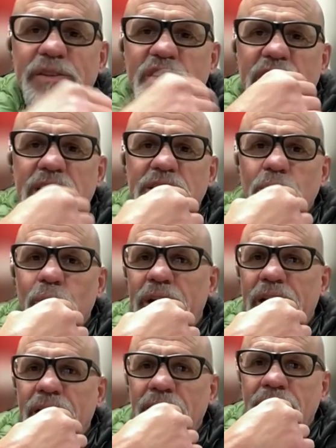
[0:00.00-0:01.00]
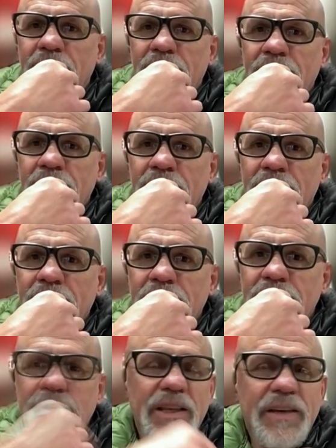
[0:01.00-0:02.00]
have a chance of winning.
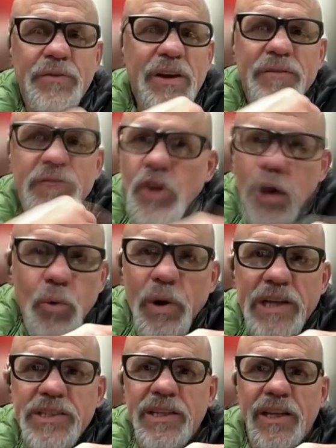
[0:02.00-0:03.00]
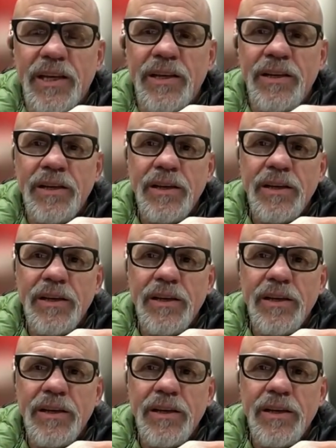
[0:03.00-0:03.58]
So, like, if you have no wrestling